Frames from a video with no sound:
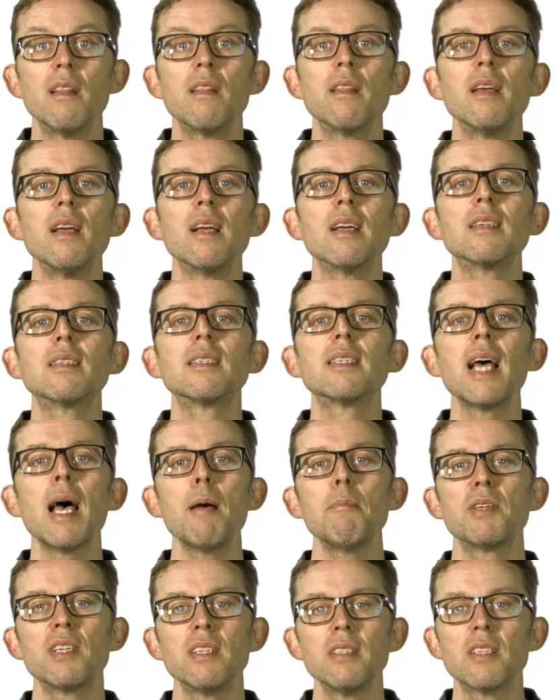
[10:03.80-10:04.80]
The
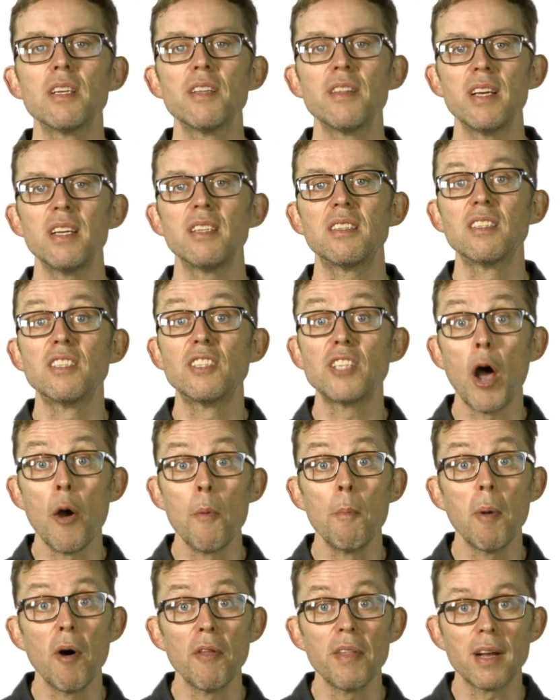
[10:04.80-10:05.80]
exception to this
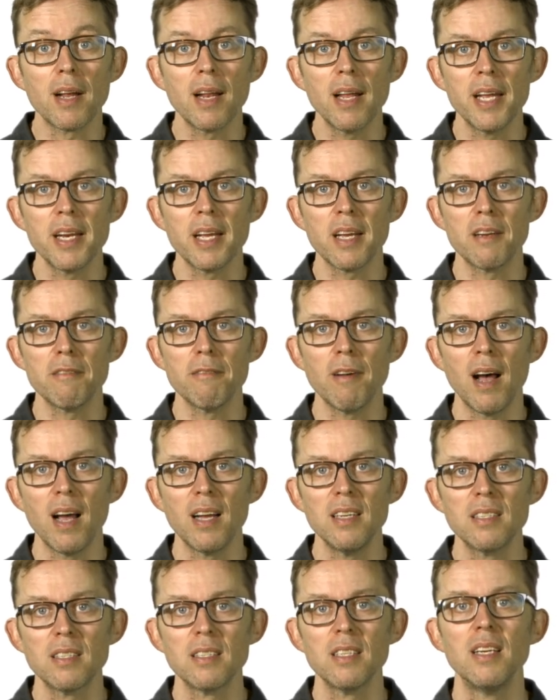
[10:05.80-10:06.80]
don't bother cleaning
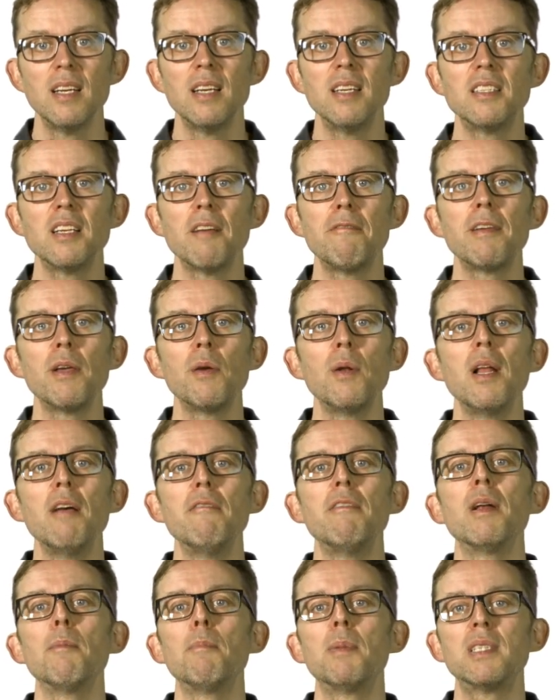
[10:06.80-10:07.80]
advice is if you
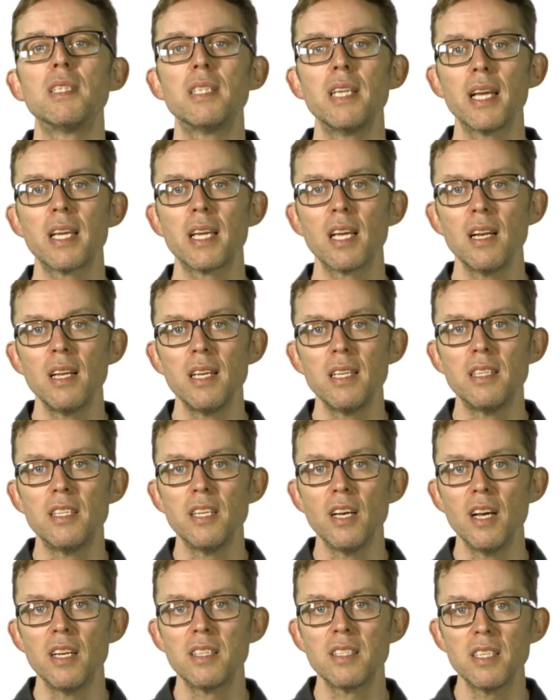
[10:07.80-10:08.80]
live in a particularly
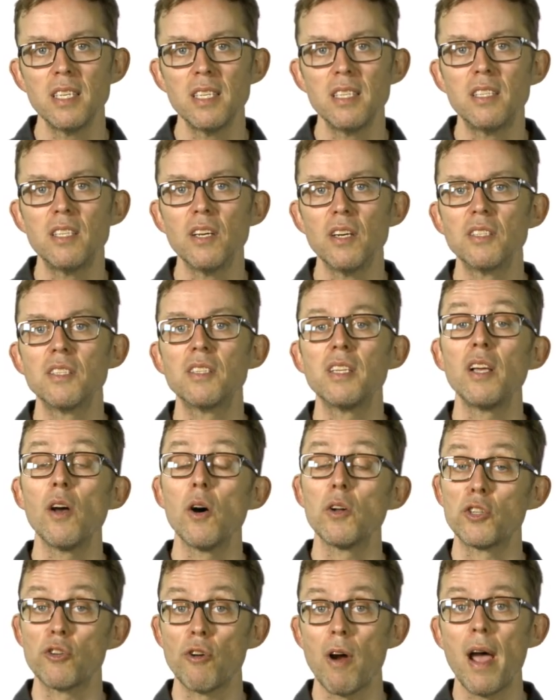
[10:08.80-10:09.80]
dirty, dusty
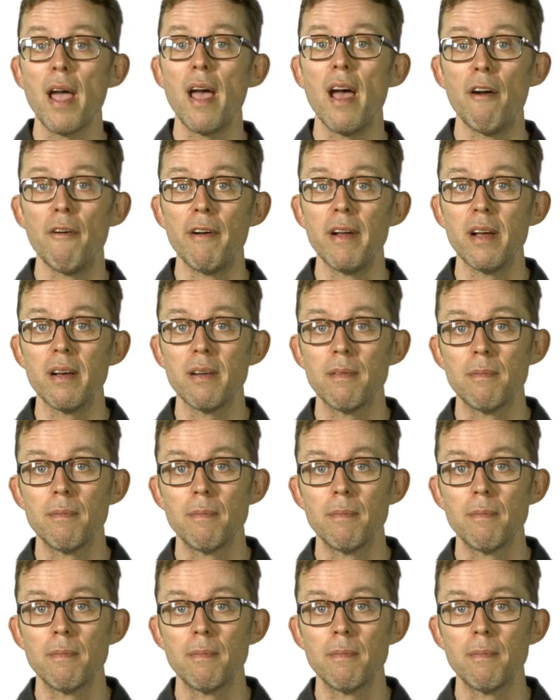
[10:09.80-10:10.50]
or dry area.